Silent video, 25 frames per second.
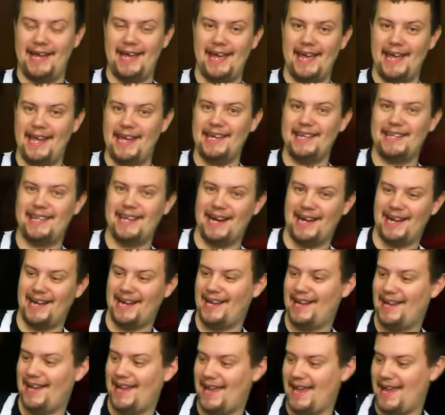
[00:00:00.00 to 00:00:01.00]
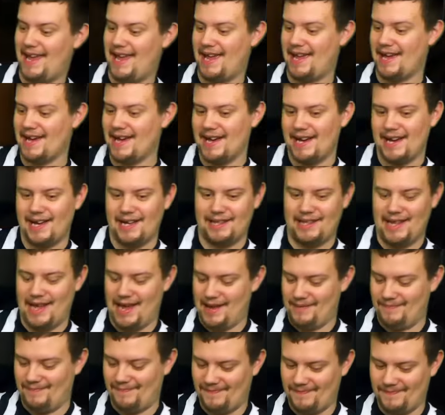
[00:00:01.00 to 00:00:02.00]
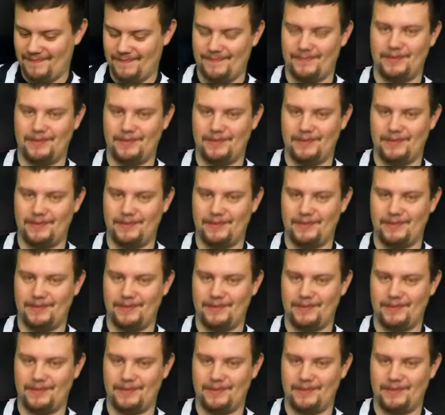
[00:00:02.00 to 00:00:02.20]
They